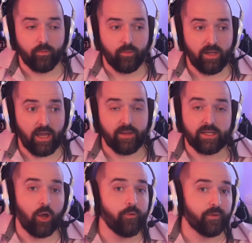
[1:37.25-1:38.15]
yeah, this
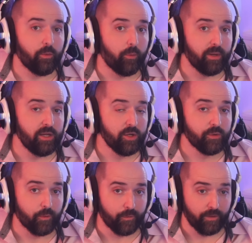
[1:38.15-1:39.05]
hopefully will be
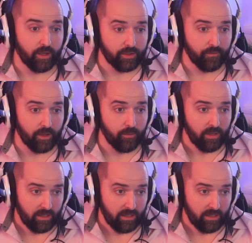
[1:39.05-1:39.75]
useful for those of you